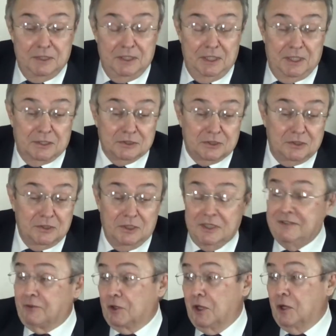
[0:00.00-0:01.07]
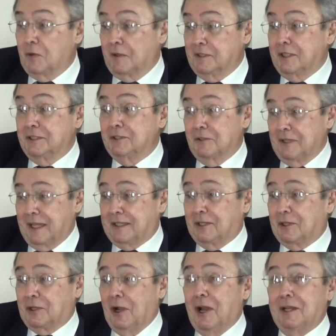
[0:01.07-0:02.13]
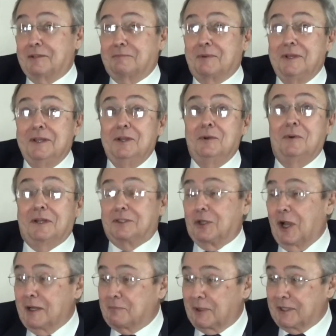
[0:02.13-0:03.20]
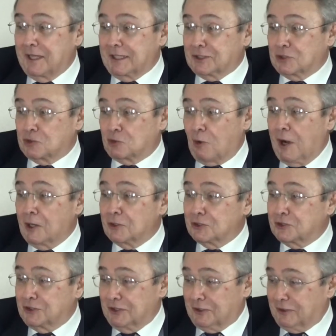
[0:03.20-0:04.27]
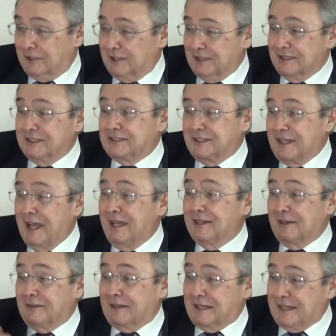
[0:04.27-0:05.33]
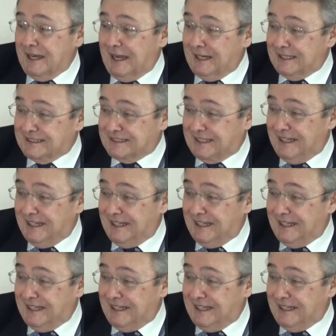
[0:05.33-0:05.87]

yeah, so you don't even know. You know, like God, what God protects drunks and this and that in the United